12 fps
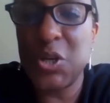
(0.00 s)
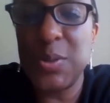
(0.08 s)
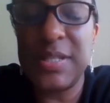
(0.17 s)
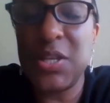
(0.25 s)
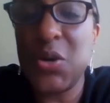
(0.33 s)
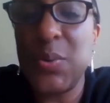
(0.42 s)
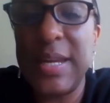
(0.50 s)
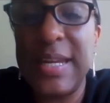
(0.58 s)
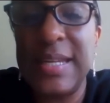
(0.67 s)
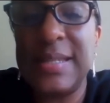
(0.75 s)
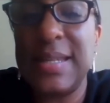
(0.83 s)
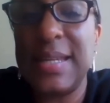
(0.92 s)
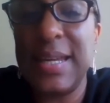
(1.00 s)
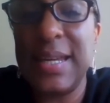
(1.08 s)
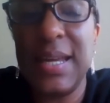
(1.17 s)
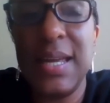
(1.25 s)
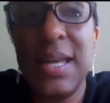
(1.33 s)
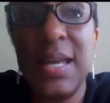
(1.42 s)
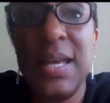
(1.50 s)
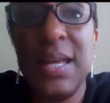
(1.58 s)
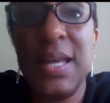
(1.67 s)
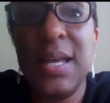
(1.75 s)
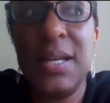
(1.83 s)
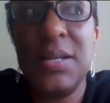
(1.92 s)
It was so easy
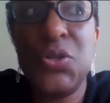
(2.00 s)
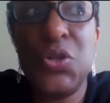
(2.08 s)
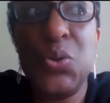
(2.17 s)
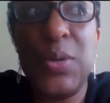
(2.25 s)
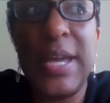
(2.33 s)
to